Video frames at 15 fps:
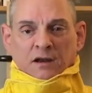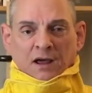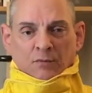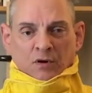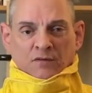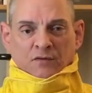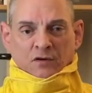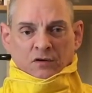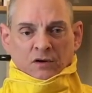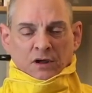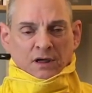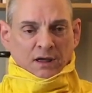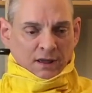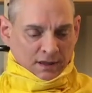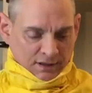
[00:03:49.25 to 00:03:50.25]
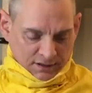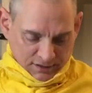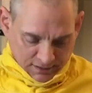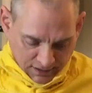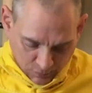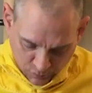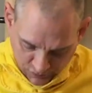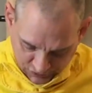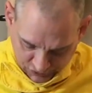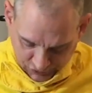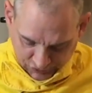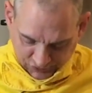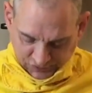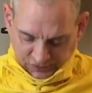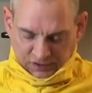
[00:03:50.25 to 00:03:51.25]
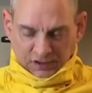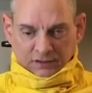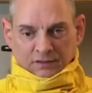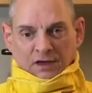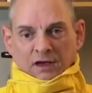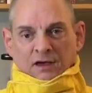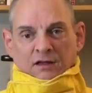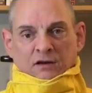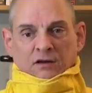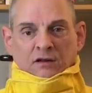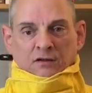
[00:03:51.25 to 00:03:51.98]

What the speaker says: However, I want you to see that